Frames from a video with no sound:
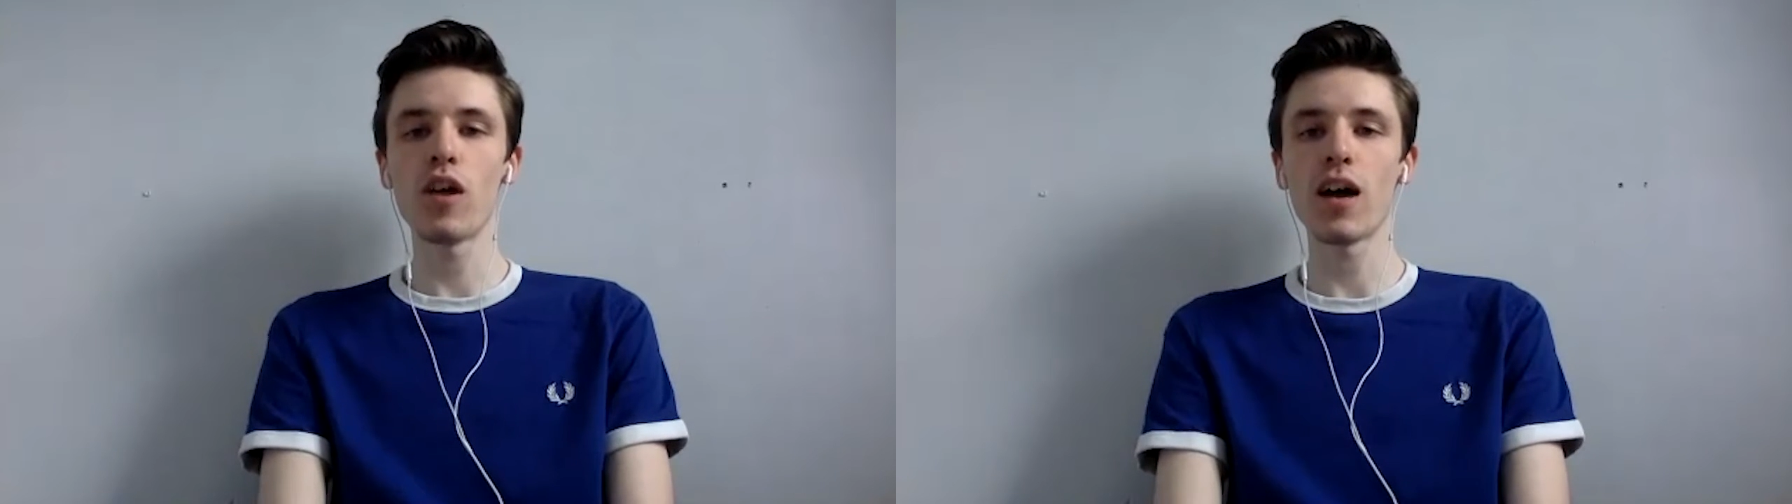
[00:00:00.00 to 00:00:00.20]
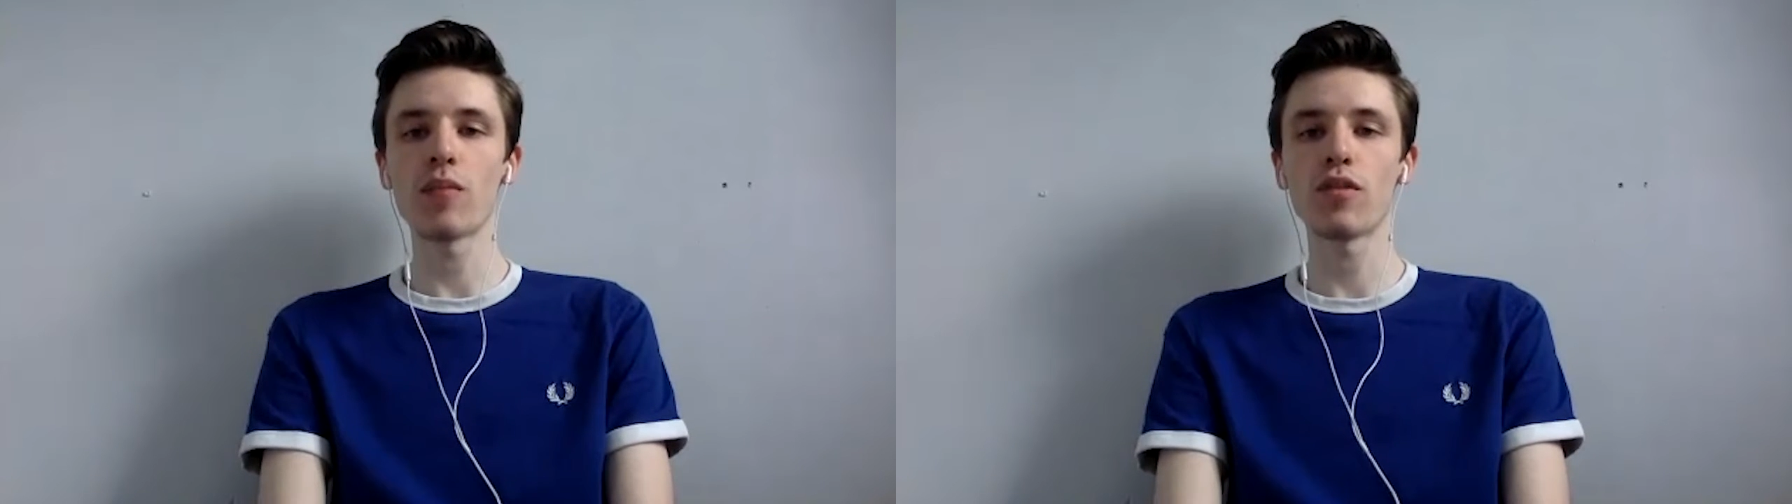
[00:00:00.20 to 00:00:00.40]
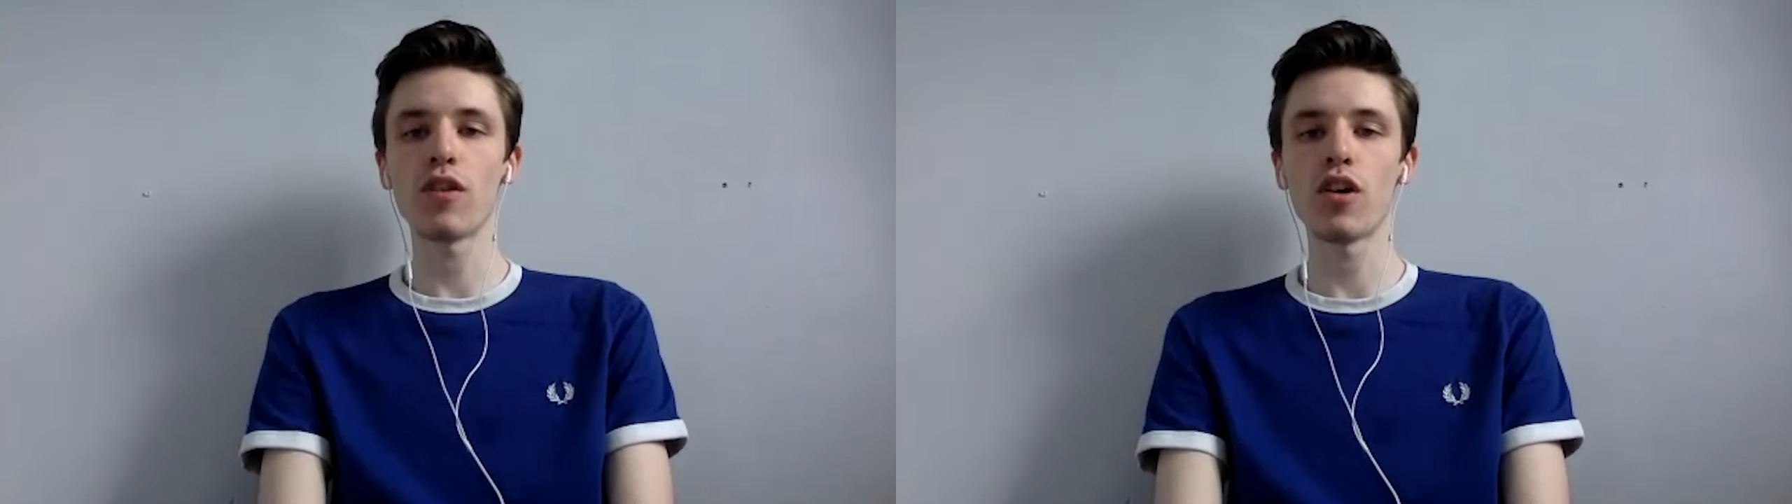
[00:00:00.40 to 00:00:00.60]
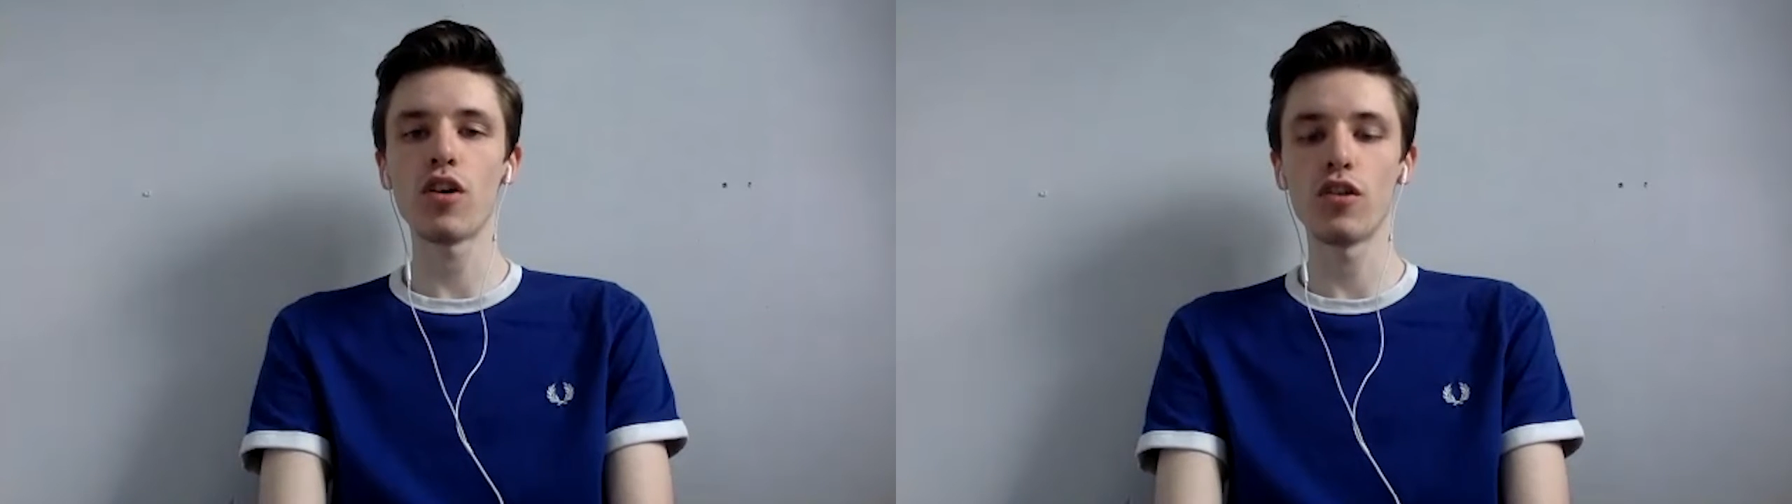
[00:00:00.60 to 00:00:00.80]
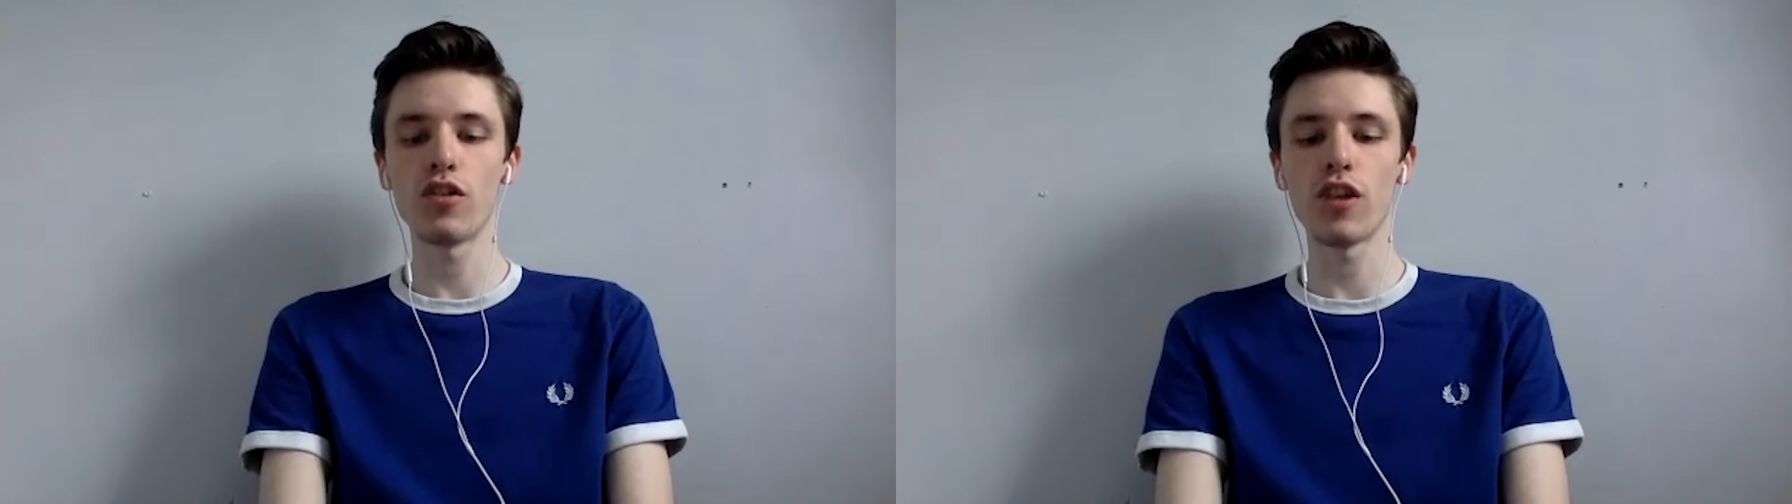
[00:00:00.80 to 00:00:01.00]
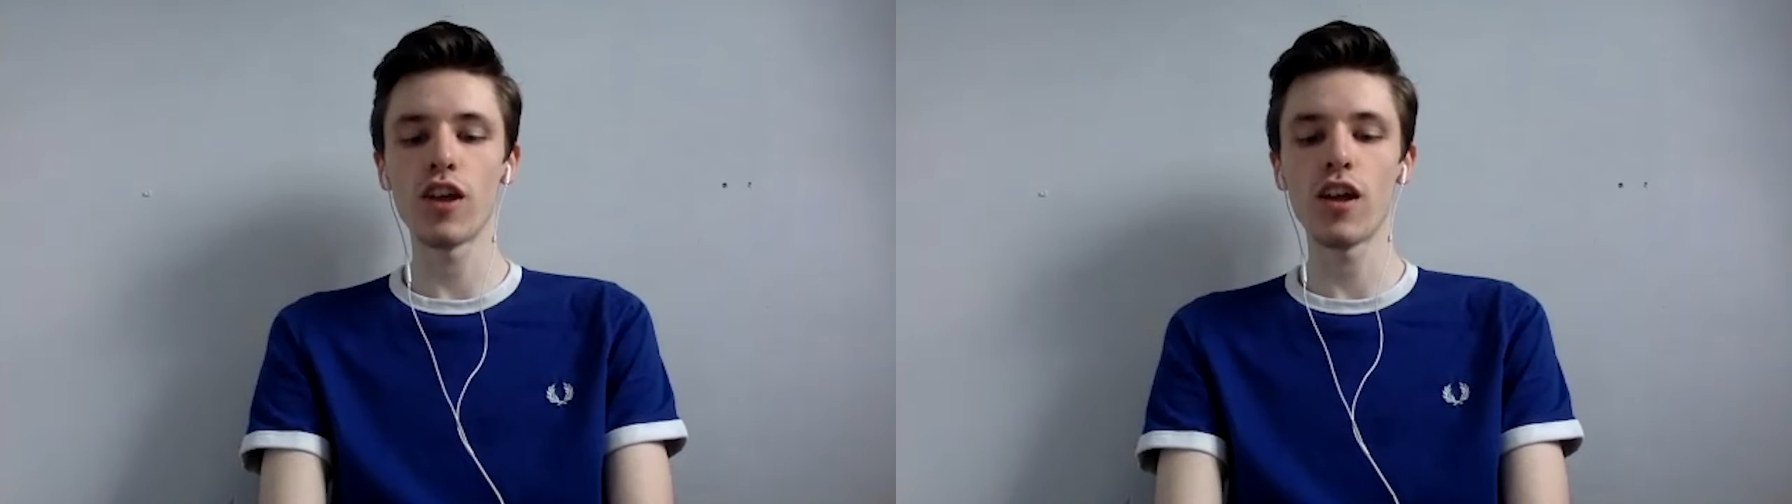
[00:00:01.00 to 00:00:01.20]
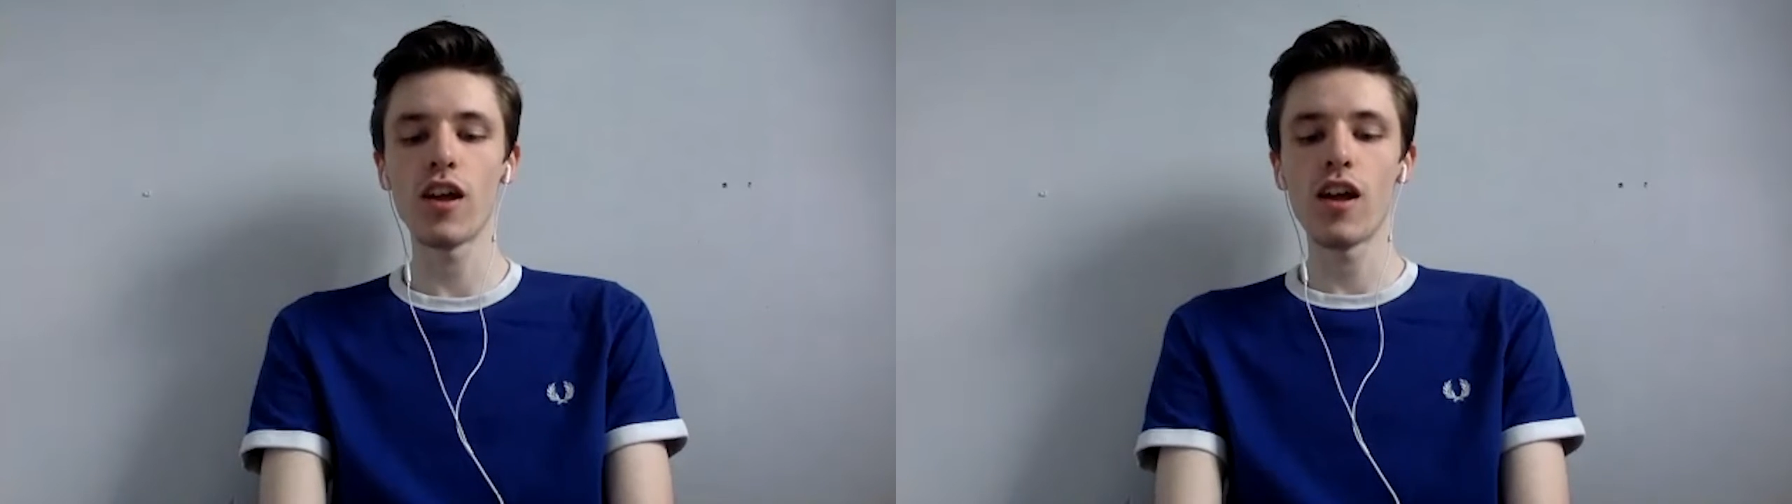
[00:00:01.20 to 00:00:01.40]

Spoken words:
caps for her country